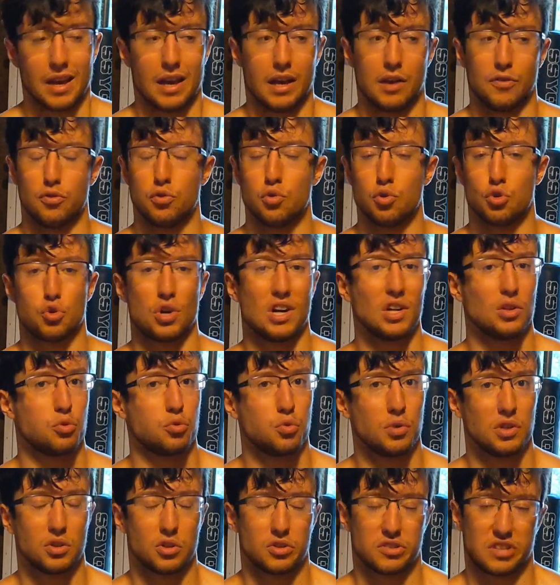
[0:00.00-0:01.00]
If you try
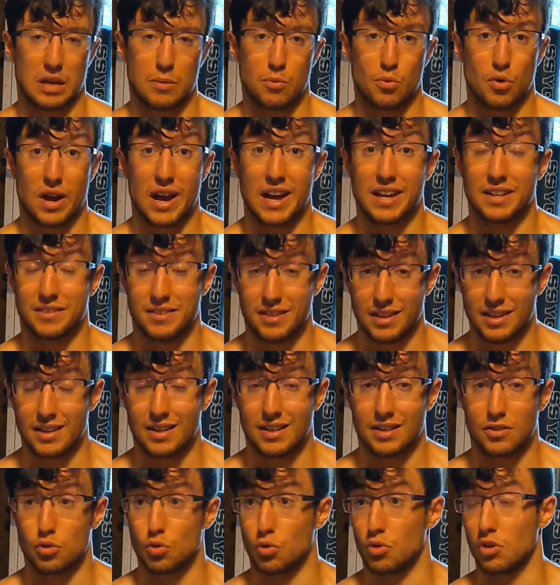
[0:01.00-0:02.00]
to do it the same way I did
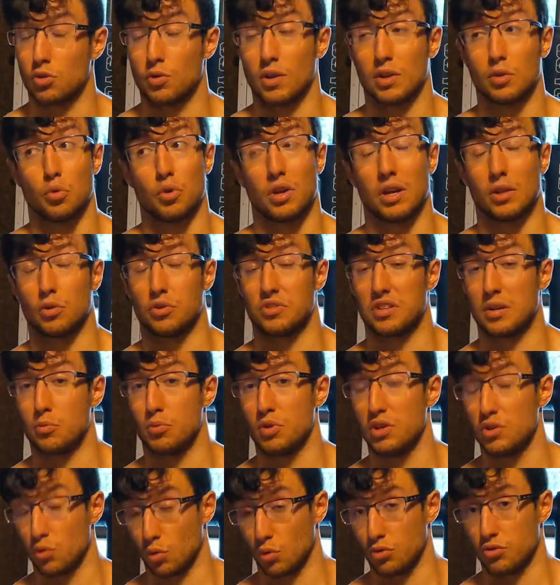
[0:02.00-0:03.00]
it, you're not going to get the
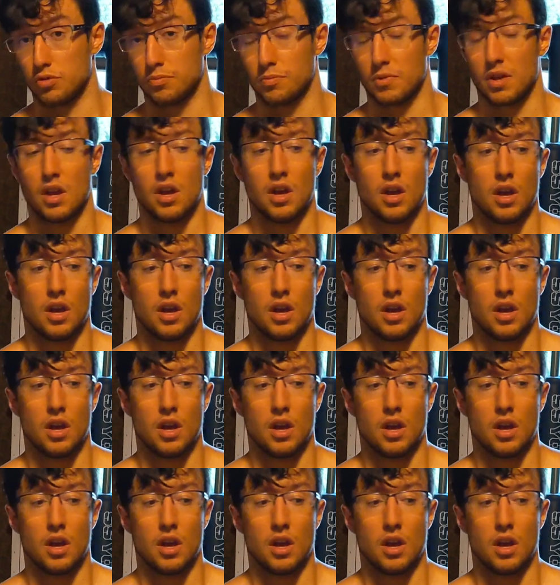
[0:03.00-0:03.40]
same results.